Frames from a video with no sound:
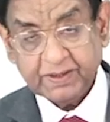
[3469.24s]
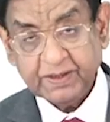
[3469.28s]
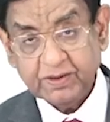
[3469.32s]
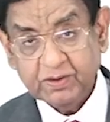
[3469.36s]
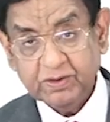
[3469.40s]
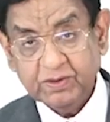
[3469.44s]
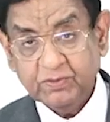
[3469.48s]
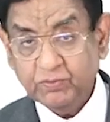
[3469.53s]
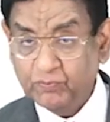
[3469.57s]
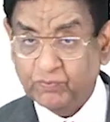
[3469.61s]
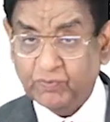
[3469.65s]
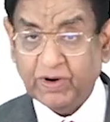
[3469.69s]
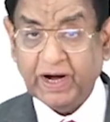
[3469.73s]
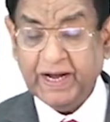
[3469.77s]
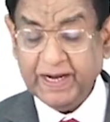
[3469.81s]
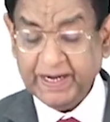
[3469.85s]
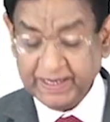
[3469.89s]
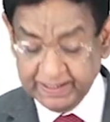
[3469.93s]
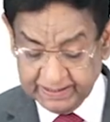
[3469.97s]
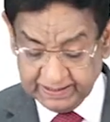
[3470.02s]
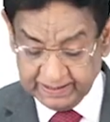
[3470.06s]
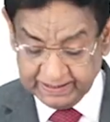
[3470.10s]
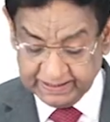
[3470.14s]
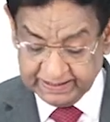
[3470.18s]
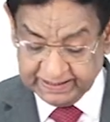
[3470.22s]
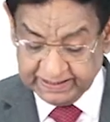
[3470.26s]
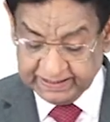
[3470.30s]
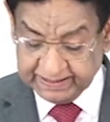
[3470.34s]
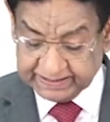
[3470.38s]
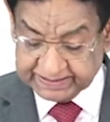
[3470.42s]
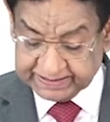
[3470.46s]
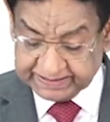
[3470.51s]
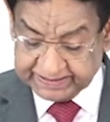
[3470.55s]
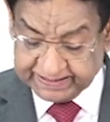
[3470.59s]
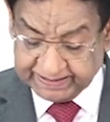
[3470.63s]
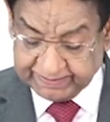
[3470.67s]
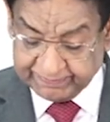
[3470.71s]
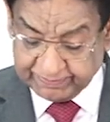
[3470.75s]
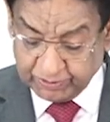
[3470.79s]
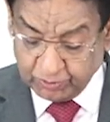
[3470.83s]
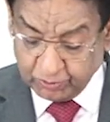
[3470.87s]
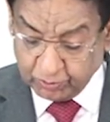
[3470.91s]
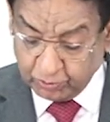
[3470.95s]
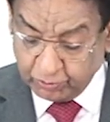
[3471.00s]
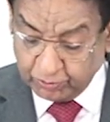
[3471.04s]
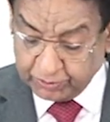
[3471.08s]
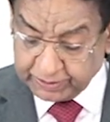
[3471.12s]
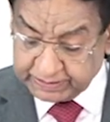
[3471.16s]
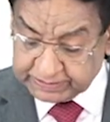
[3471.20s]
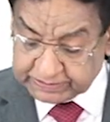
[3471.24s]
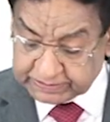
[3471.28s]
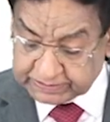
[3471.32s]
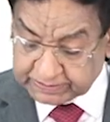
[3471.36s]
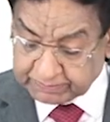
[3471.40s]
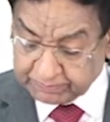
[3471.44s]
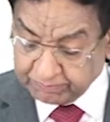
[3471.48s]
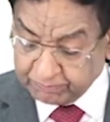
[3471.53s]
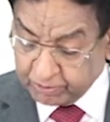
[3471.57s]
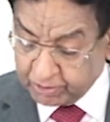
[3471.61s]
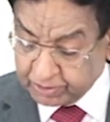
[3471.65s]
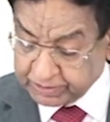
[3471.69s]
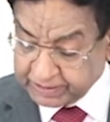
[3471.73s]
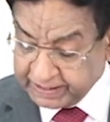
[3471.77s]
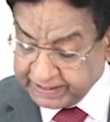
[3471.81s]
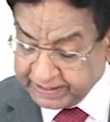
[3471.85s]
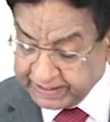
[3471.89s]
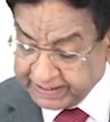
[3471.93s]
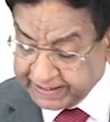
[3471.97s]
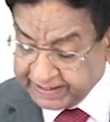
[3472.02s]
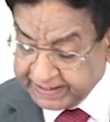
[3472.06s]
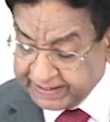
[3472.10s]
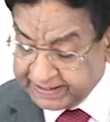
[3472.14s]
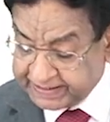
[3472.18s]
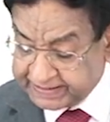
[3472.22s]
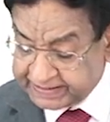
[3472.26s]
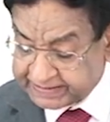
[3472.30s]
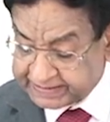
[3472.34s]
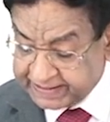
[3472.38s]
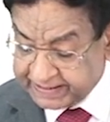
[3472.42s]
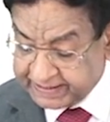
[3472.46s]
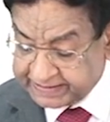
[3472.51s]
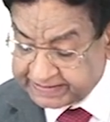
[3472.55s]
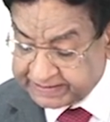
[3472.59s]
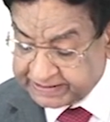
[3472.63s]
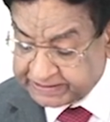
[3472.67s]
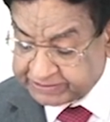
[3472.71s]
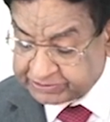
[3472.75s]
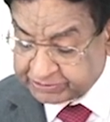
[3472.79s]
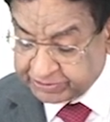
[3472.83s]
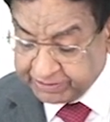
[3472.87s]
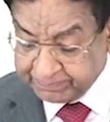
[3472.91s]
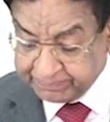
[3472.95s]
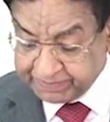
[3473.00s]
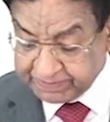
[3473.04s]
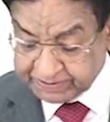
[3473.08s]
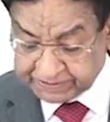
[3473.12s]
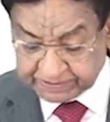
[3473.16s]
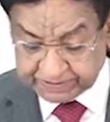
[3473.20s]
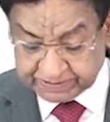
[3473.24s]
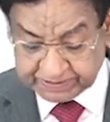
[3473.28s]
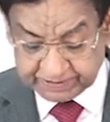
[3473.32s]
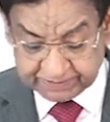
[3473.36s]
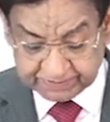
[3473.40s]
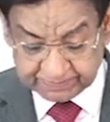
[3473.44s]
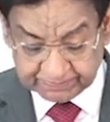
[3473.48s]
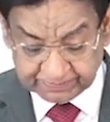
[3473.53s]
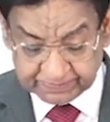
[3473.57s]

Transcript: Why? They have a low risk, mortality rate is less than 3%.